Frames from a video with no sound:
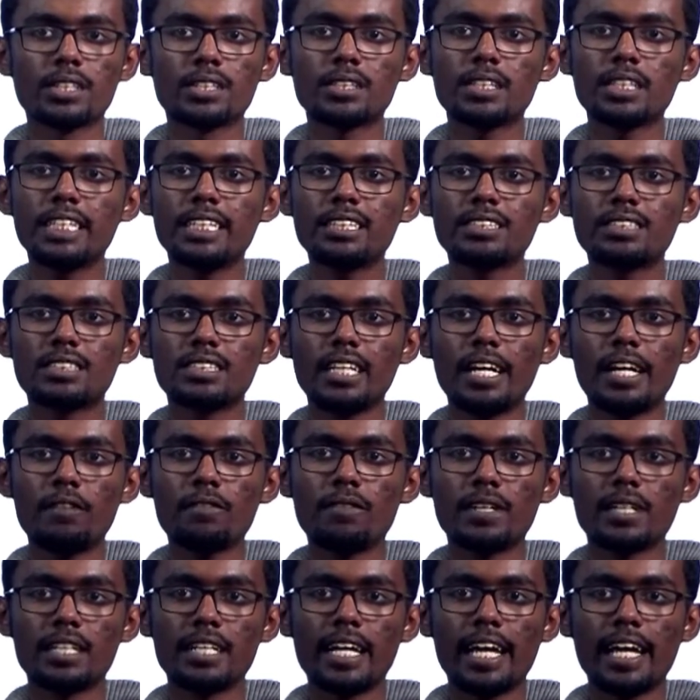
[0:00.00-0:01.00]
Click Save
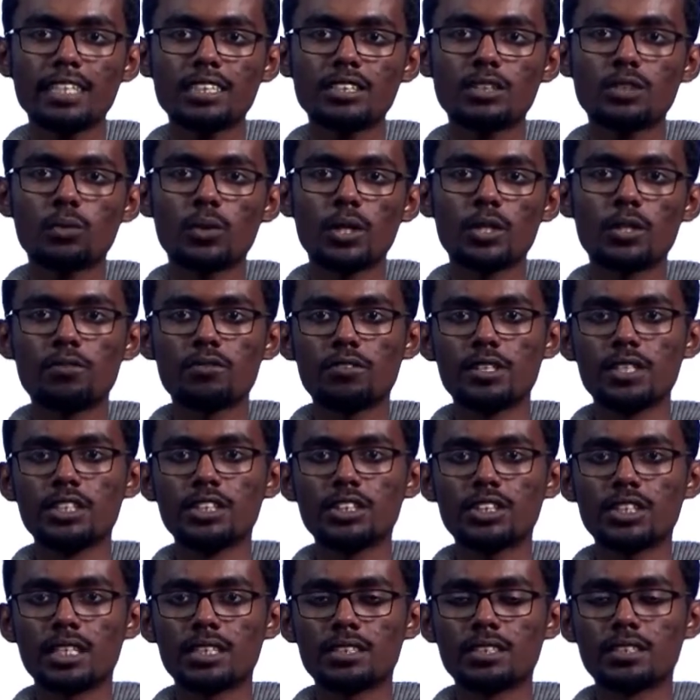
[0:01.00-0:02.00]
and Next when you
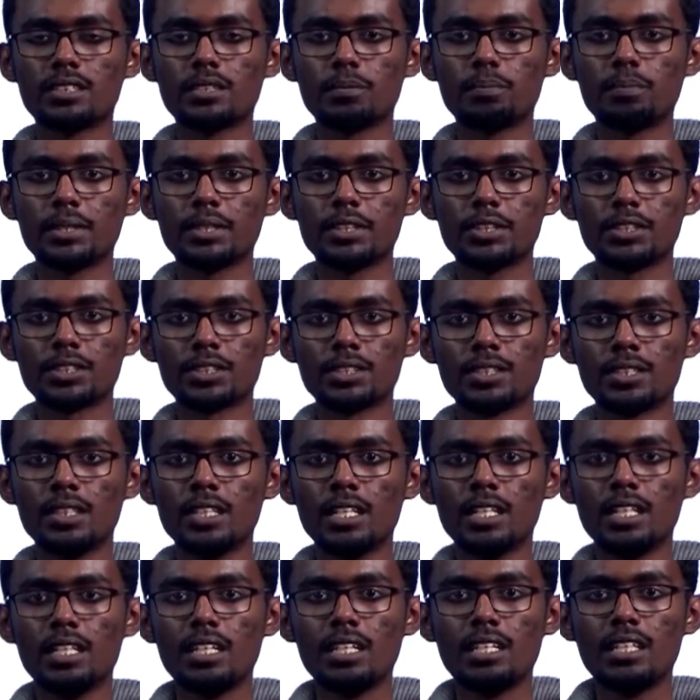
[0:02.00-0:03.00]
finish as in the picture.
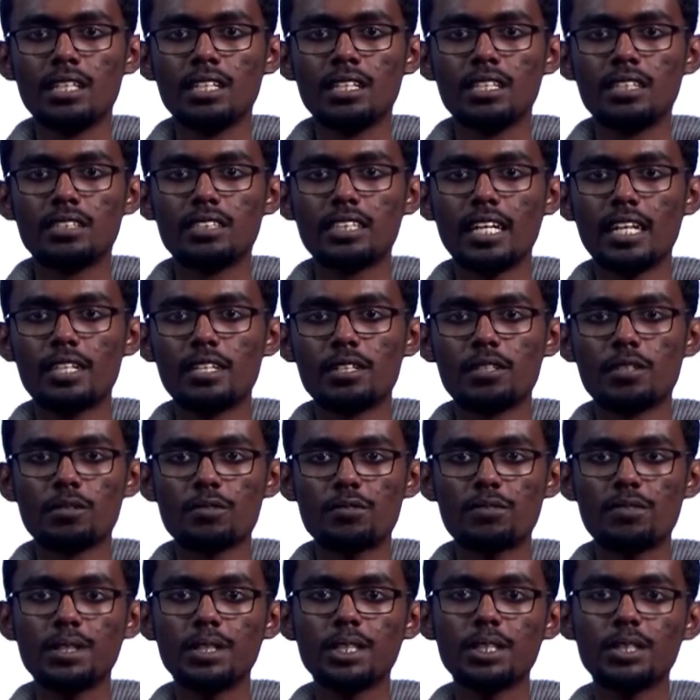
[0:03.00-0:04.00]
Then
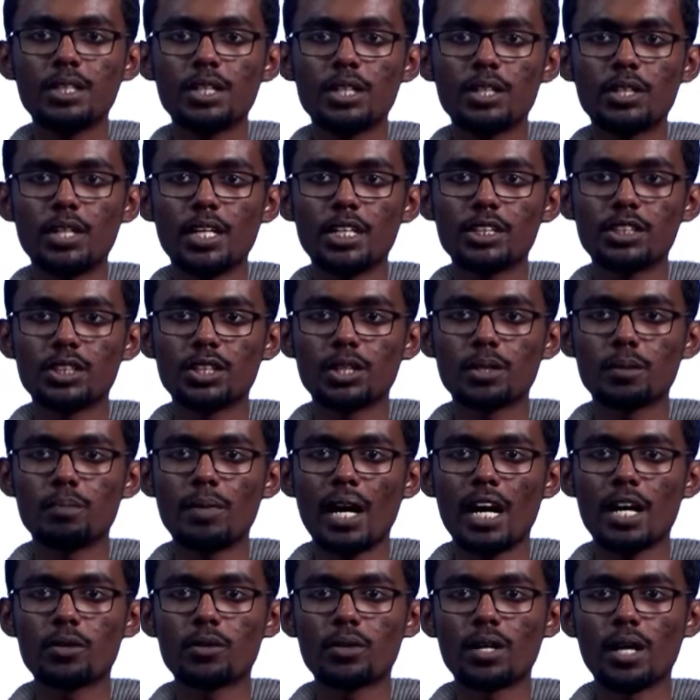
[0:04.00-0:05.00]
fill in educational
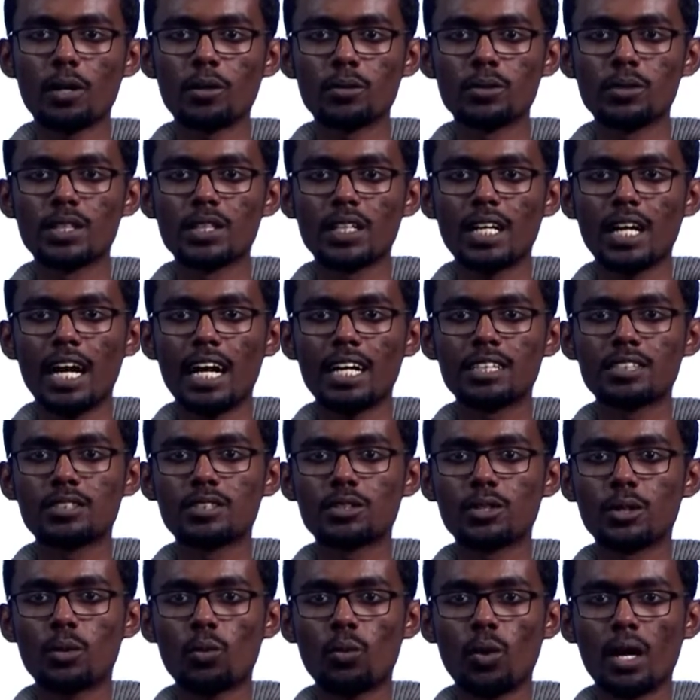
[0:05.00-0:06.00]
background as
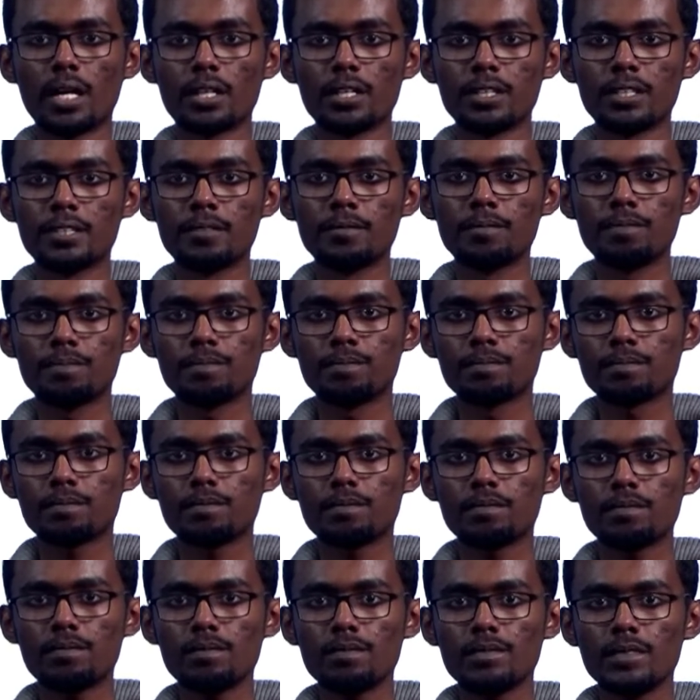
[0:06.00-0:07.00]
required.
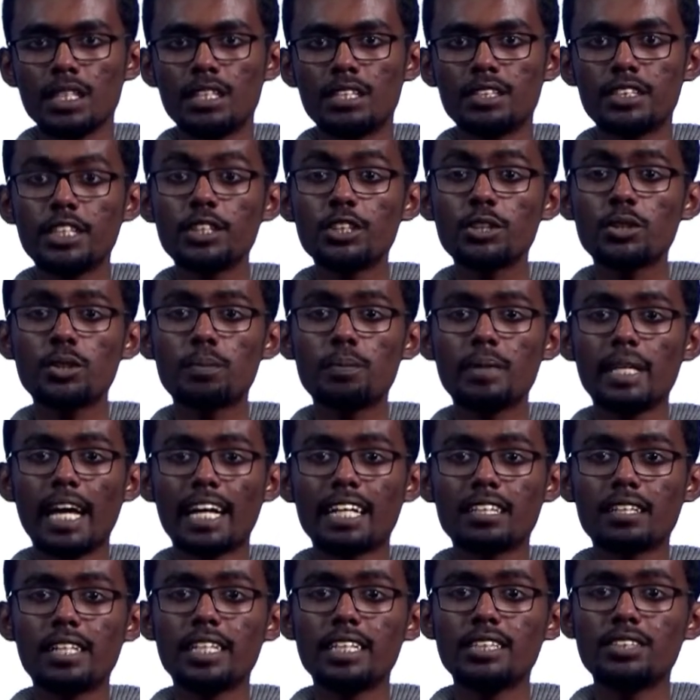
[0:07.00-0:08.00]
There should be
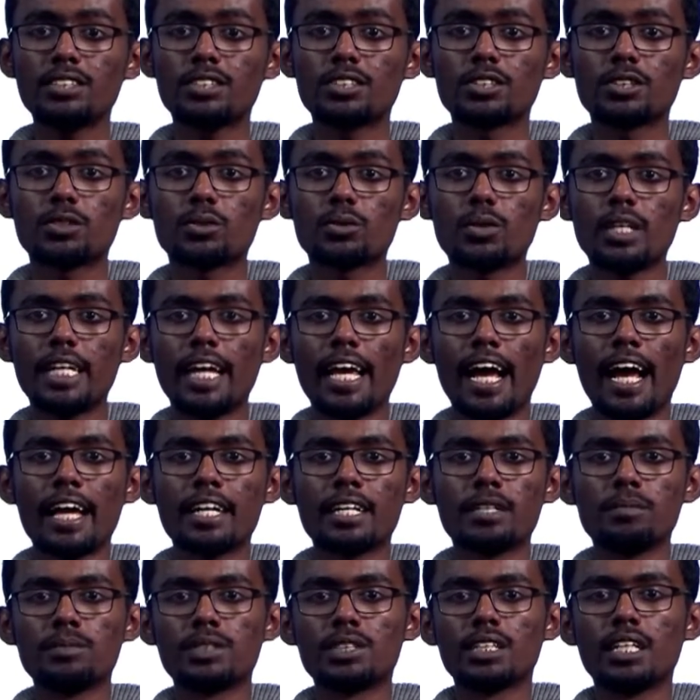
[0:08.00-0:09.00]
at least 3
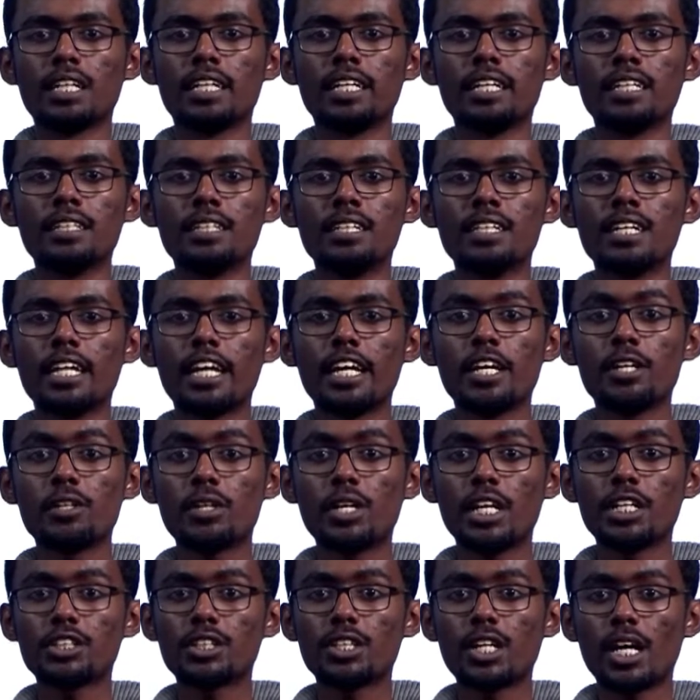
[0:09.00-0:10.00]
items in
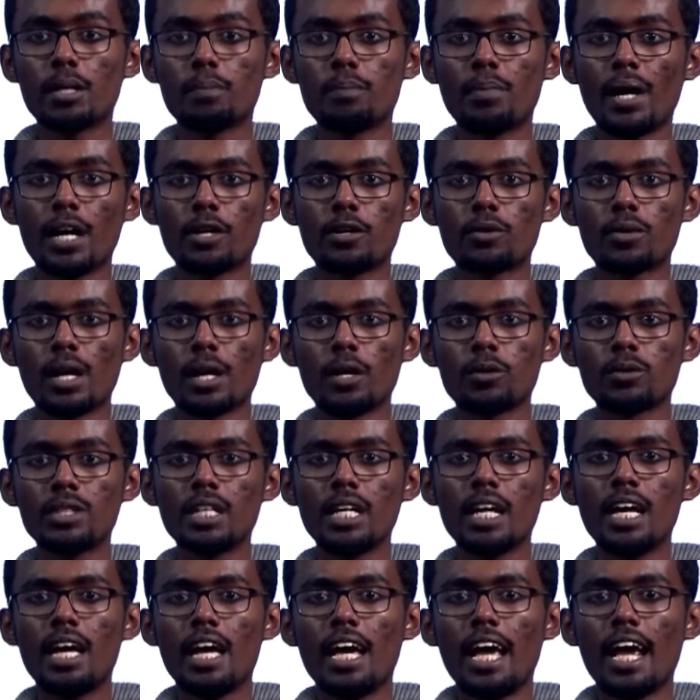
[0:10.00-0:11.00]
educational
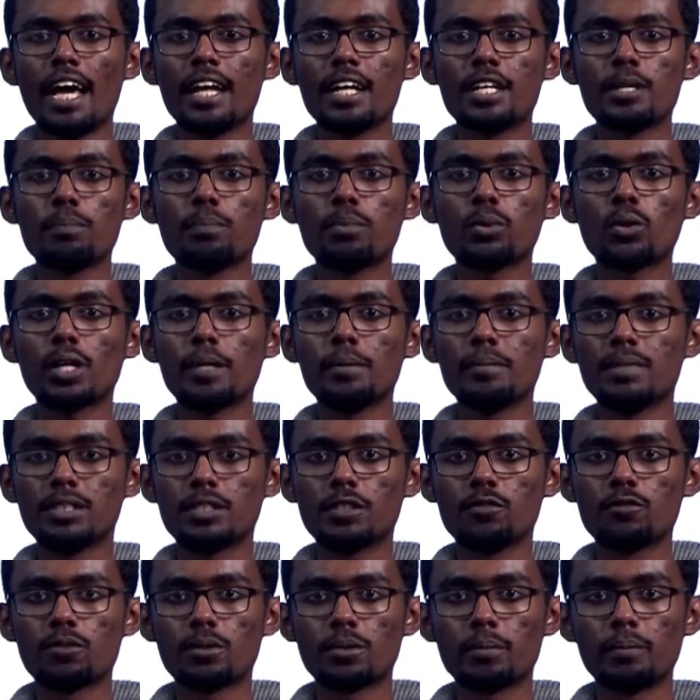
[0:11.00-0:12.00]
background and employment
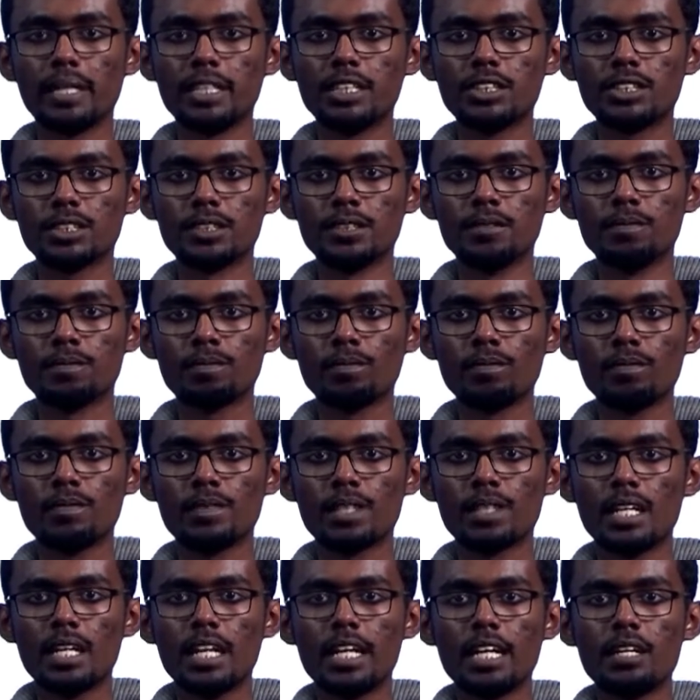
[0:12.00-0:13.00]
information.
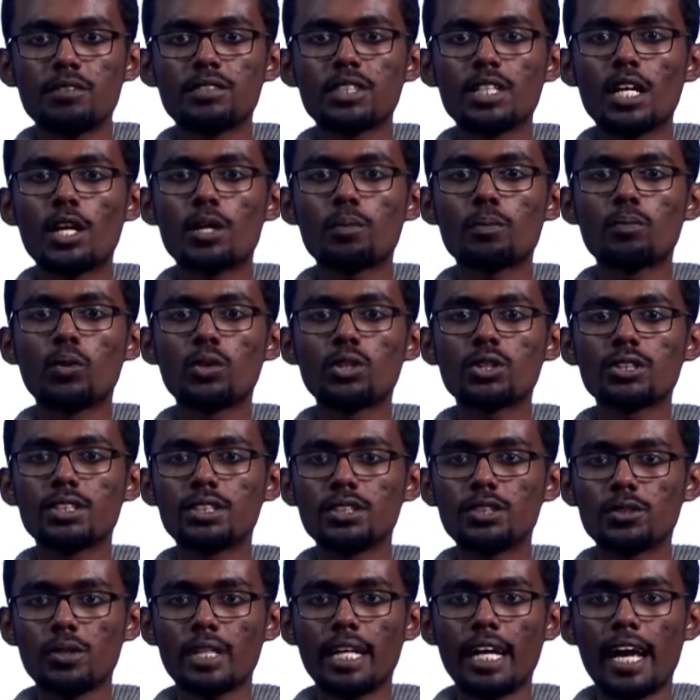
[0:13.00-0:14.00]
If there are more than
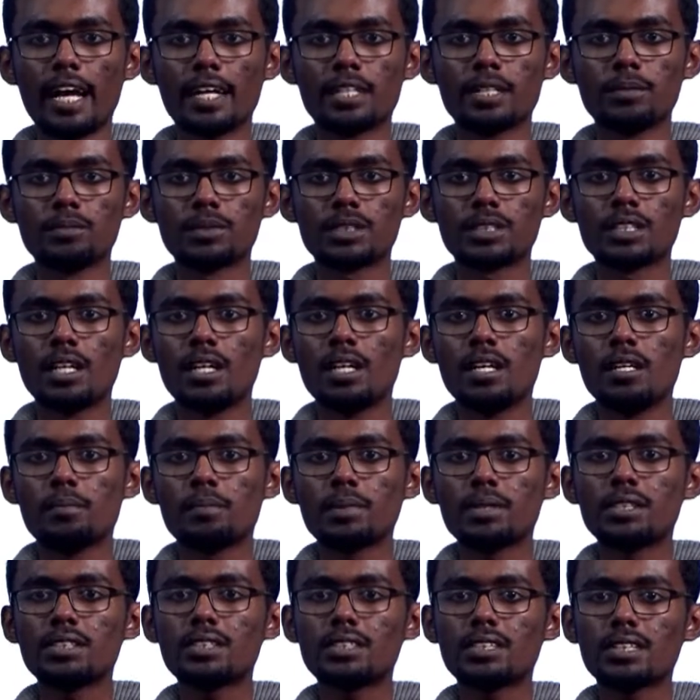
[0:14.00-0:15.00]
3 items,
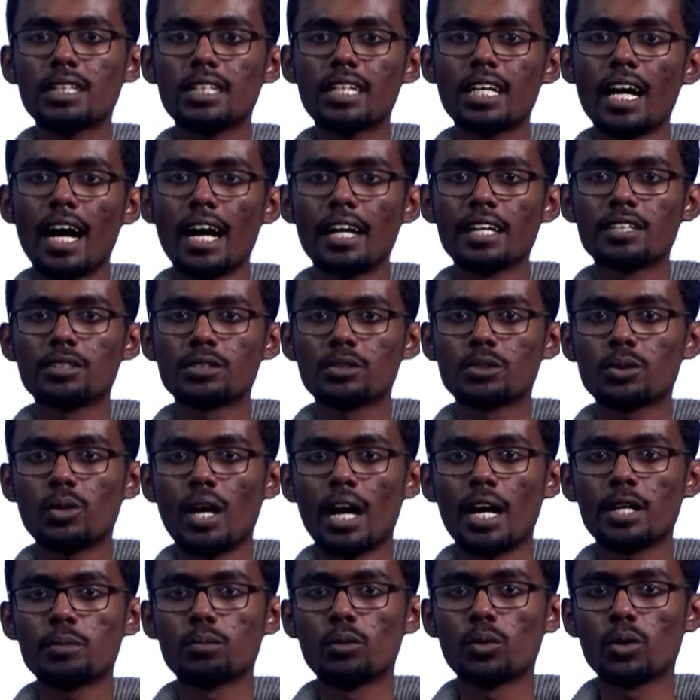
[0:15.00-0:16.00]
please click Add to
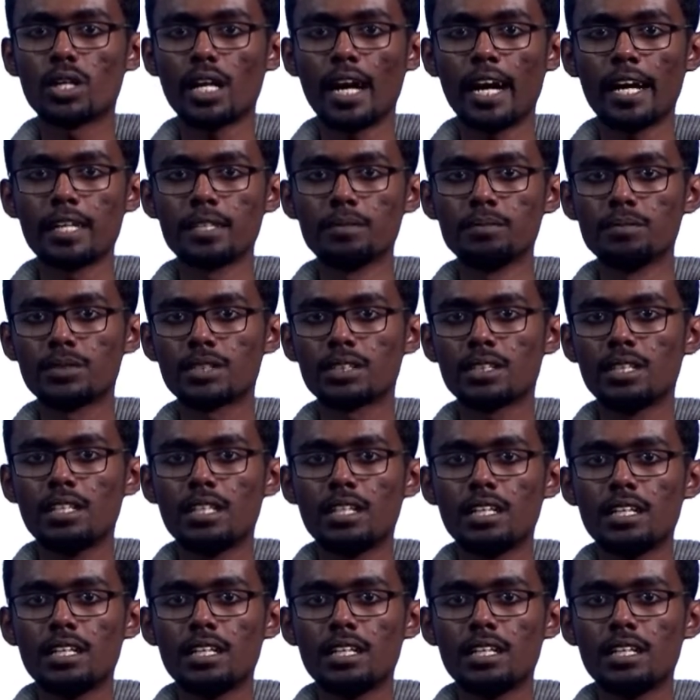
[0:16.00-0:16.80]
add more items.